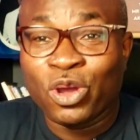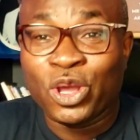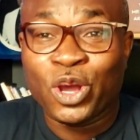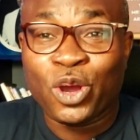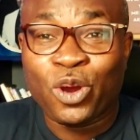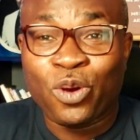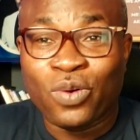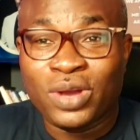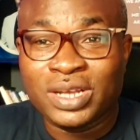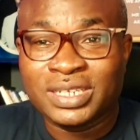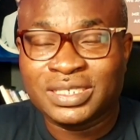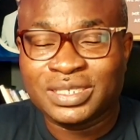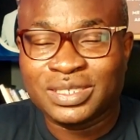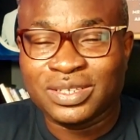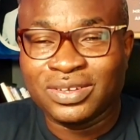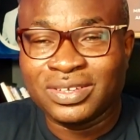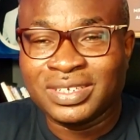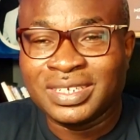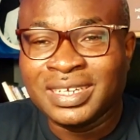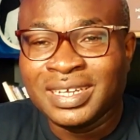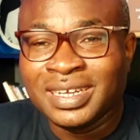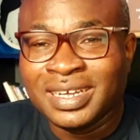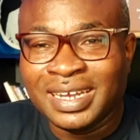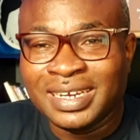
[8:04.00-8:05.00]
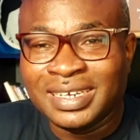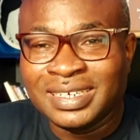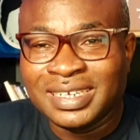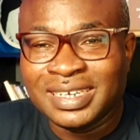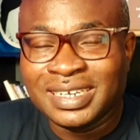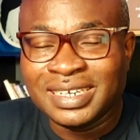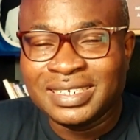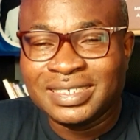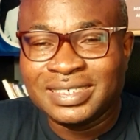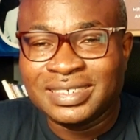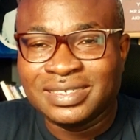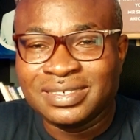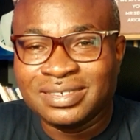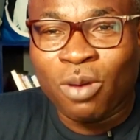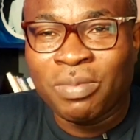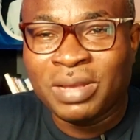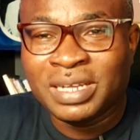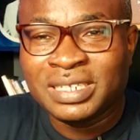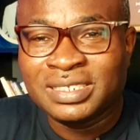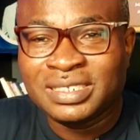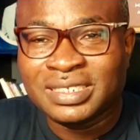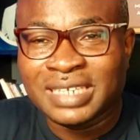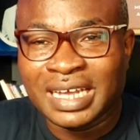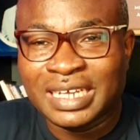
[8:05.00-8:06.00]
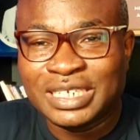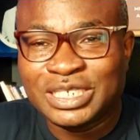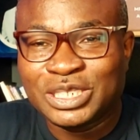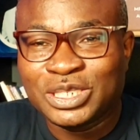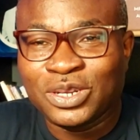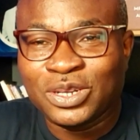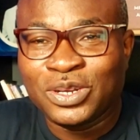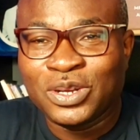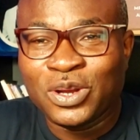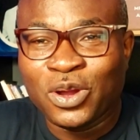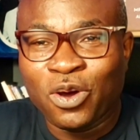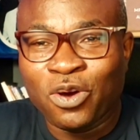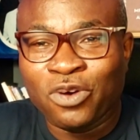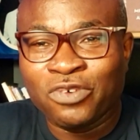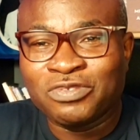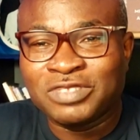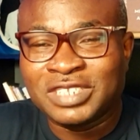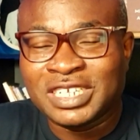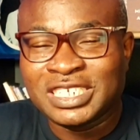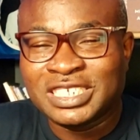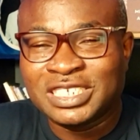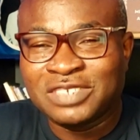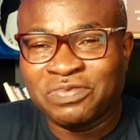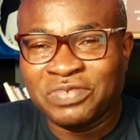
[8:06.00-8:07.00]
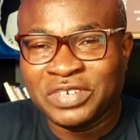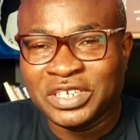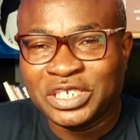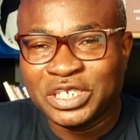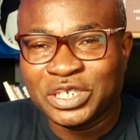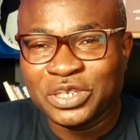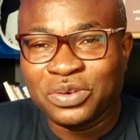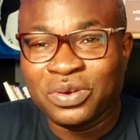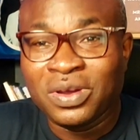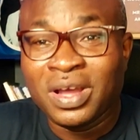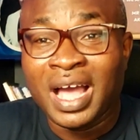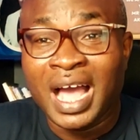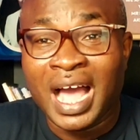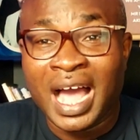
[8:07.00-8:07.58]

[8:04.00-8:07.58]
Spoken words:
or your question in the comment section of this video